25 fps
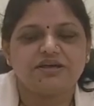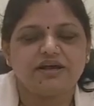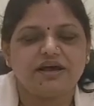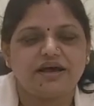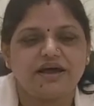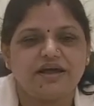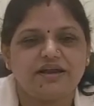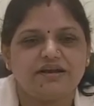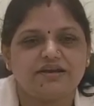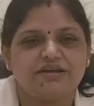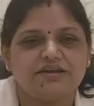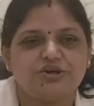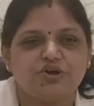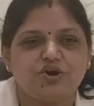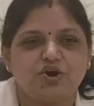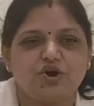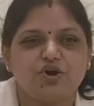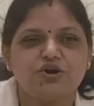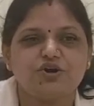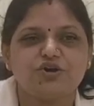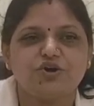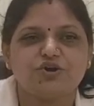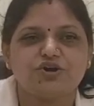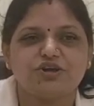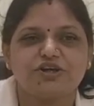and your
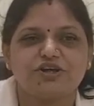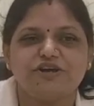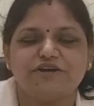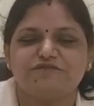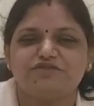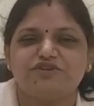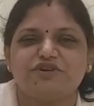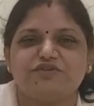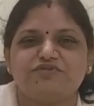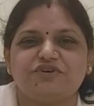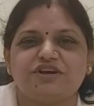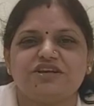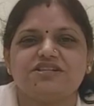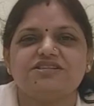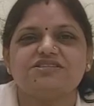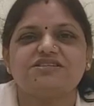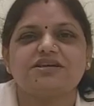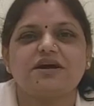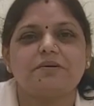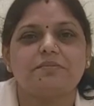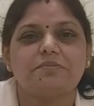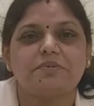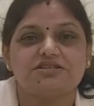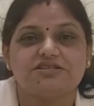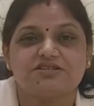daughter, if she fails, our
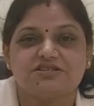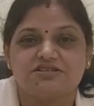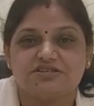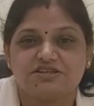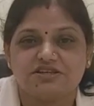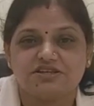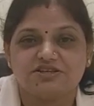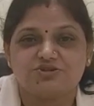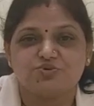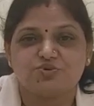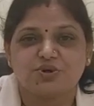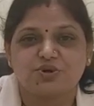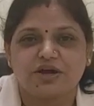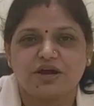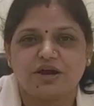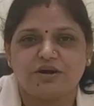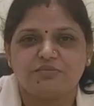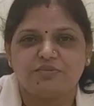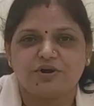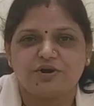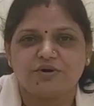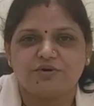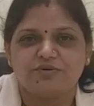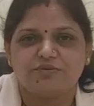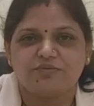percentage would come
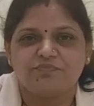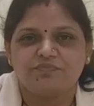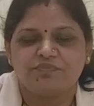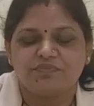down.